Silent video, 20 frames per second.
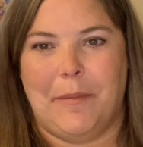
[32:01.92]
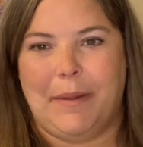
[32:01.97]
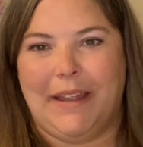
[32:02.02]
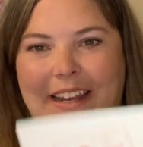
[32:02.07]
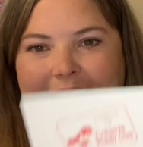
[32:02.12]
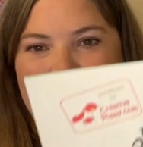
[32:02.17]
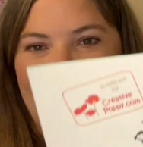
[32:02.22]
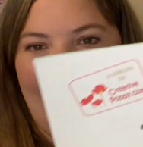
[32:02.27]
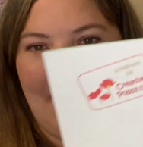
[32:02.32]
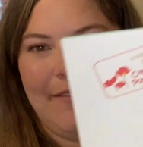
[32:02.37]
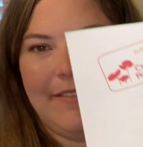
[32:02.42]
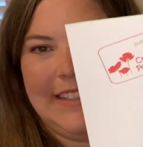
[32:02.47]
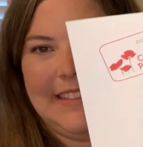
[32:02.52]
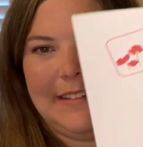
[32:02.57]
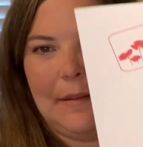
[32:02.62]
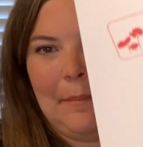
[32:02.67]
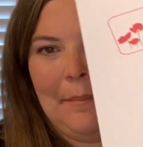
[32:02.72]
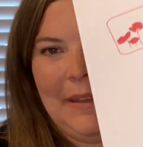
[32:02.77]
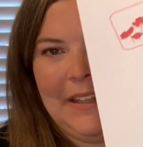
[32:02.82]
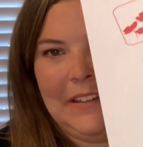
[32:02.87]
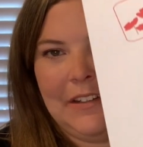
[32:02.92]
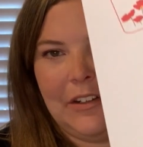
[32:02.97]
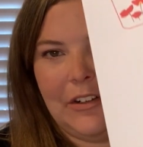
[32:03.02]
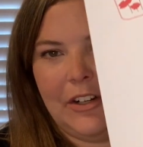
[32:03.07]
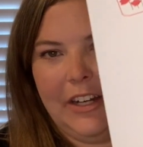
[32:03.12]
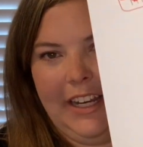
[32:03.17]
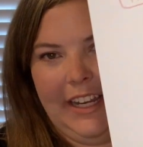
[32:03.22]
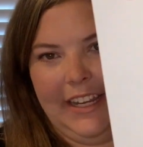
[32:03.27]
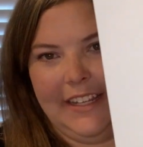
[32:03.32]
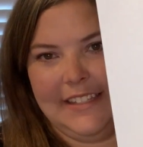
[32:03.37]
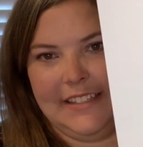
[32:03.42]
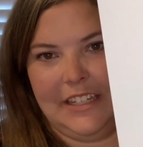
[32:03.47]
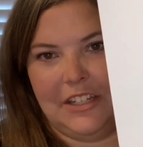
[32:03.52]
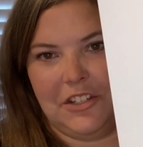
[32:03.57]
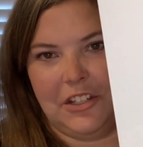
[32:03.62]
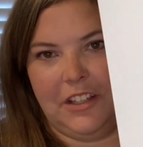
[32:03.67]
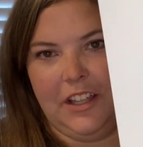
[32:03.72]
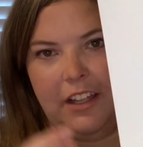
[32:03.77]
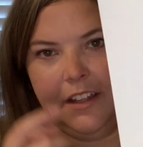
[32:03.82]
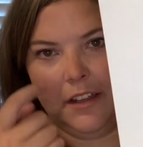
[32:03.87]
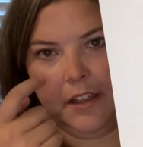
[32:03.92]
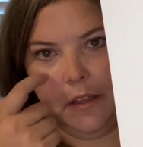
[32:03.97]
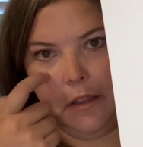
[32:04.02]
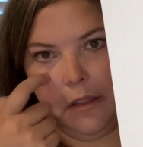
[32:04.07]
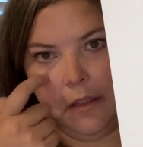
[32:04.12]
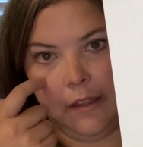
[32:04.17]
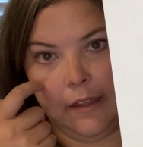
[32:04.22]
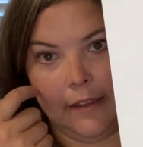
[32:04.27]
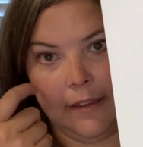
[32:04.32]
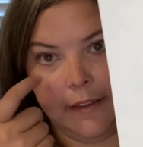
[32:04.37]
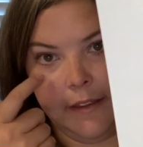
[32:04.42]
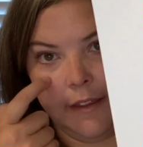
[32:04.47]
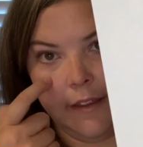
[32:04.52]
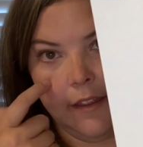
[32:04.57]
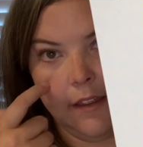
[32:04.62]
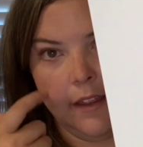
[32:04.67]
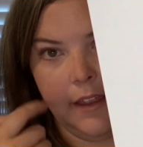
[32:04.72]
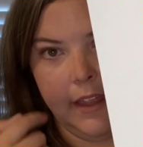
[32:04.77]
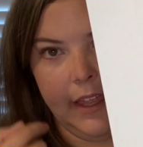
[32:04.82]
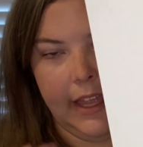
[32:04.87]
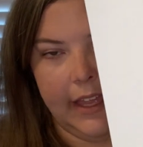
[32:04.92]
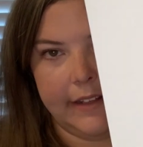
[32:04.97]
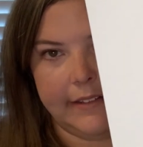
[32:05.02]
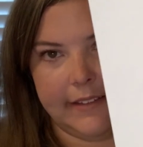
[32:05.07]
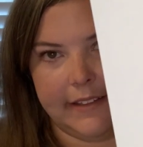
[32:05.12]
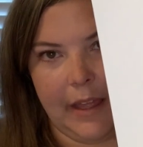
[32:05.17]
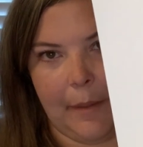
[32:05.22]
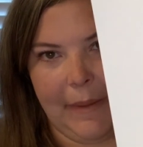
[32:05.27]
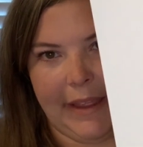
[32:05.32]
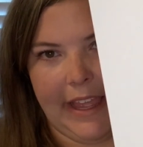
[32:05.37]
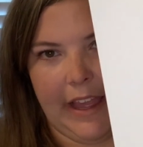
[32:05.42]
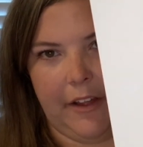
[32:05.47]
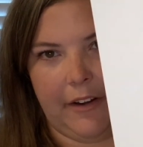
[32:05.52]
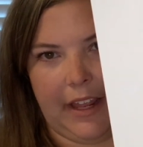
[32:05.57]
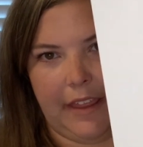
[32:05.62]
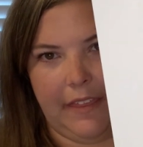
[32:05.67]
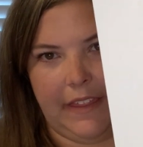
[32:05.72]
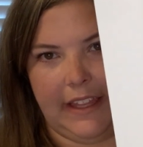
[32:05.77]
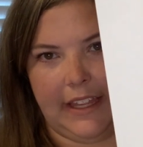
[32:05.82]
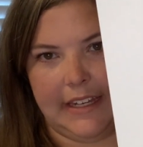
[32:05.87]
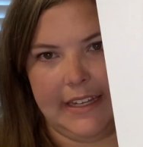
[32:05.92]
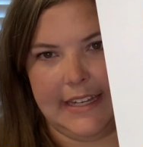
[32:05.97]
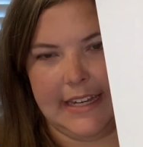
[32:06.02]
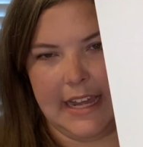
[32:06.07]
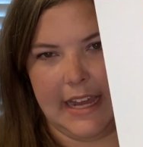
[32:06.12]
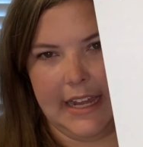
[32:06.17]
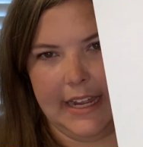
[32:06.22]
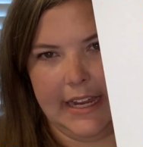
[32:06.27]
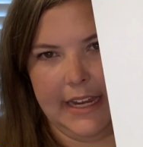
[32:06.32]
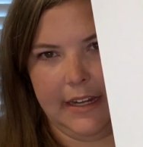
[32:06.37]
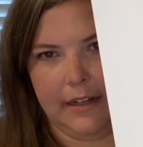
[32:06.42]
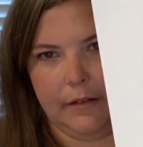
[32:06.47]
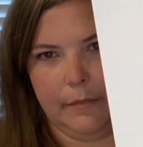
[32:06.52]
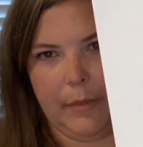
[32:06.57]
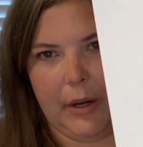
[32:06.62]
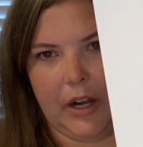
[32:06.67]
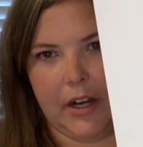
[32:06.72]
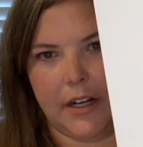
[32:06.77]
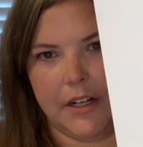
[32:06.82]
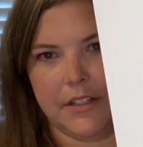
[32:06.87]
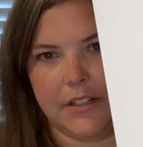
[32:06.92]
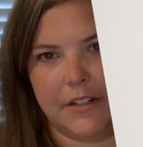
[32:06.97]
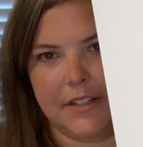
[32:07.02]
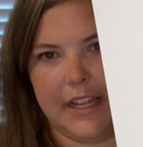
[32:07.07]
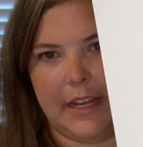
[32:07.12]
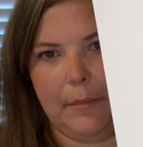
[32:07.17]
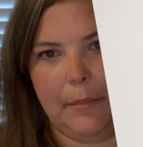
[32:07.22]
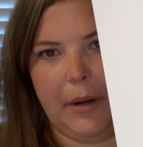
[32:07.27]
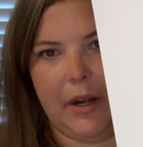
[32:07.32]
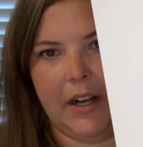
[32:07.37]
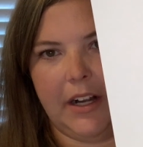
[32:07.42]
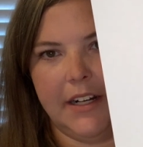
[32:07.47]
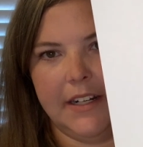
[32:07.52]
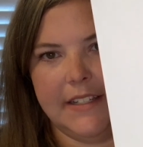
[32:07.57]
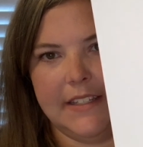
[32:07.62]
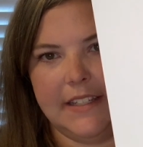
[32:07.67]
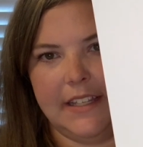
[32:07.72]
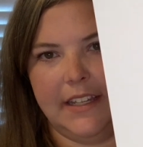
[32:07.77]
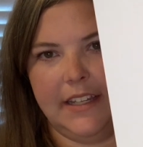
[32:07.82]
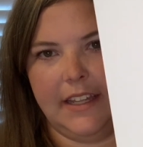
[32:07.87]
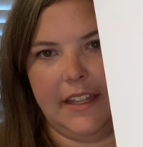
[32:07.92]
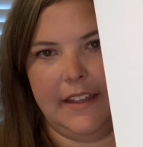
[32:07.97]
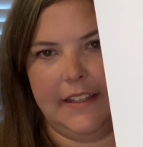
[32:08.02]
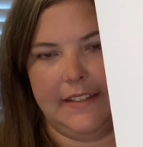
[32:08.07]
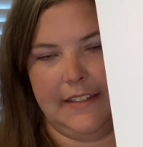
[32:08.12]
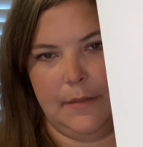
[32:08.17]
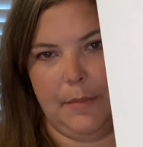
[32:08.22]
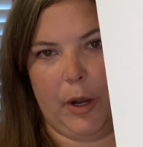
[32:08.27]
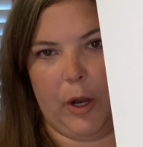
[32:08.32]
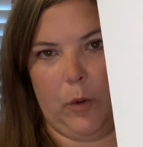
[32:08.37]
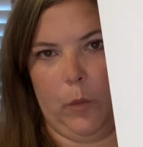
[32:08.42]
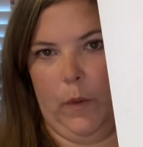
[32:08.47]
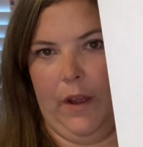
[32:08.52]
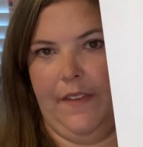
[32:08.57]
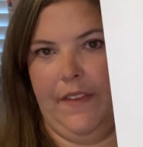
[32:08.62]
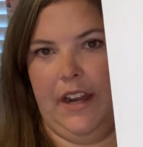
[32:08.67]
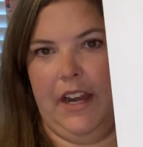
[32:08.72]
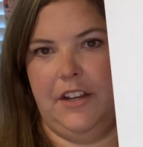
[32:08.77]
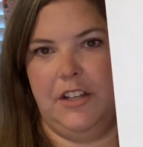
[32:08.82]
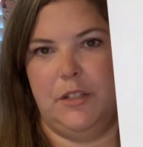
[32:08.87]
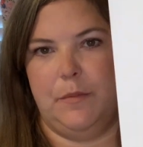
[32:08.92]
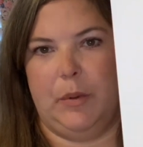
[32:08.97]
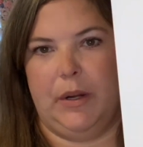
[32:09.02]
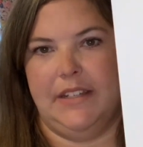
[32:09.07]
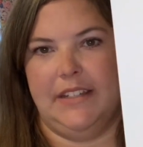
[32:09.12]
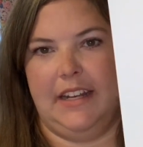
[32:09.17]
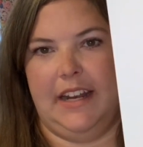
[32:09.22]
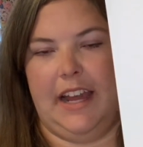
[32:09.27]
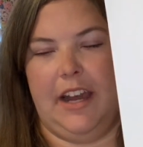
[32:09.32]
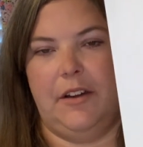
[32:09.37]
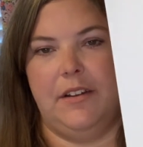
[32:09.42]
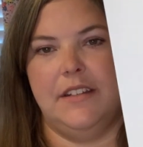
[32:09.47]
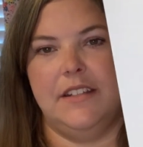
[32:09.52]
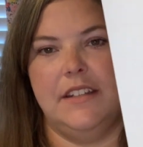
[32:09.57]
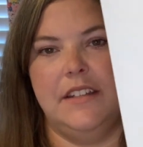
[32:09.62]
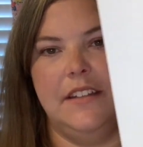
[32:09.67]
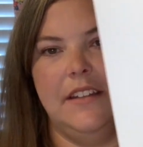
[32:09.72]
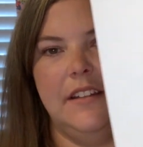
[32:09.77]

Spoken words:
PDF. It's a mystery stitch along. It's coming out, I think, in 9 parts or 10 parts. This is part one that I just printed out.